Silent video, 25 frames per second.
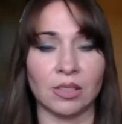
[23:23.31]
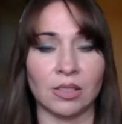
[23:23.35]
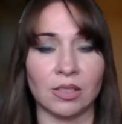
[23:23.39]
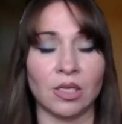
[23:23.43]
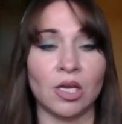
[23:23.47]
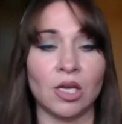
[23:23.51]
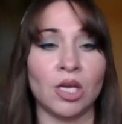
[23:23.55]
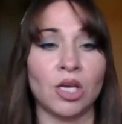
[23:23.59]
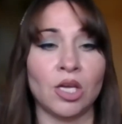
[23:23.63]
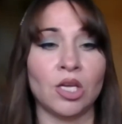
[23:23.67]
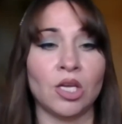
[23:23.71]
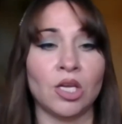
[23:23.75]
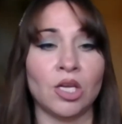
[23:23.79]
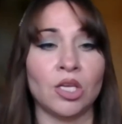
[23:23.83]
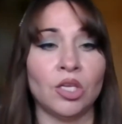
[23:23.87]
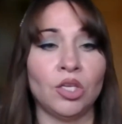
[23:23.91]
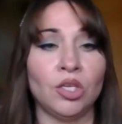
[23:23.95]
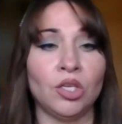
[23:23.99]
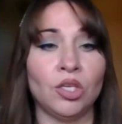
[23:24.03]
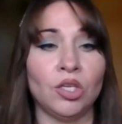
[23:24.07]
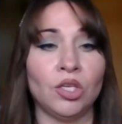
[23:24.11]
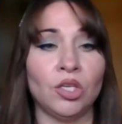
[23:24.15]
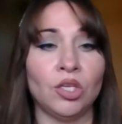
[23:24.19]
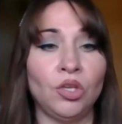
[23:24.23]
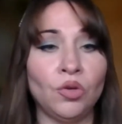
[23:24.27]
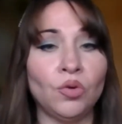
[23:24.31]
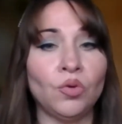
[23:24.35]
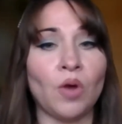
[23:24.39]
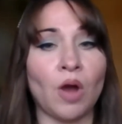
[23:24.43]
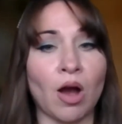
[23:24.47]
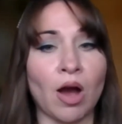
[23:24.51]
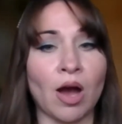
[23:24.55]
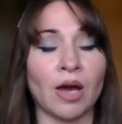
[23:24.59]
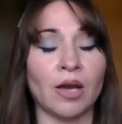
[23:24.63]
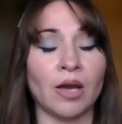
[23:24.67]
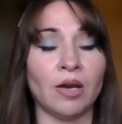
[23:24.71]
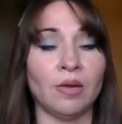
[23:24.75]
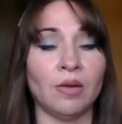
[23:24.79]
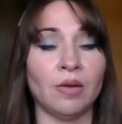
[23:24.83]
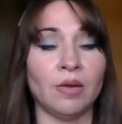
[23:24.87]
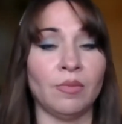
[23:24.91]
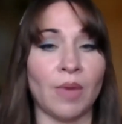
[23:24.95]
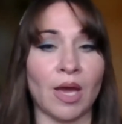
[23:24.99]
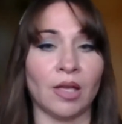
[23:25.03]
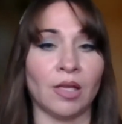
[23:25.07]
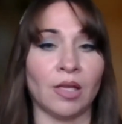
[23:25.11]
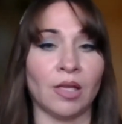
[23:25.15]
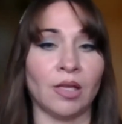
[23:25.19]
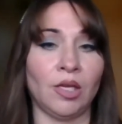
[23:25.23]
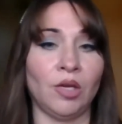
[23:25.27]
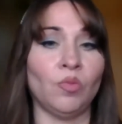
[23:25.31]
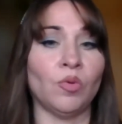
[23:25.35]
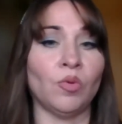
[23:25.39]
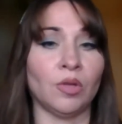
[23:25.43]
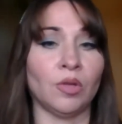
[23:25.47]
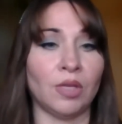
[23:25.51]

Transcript: you automatically will get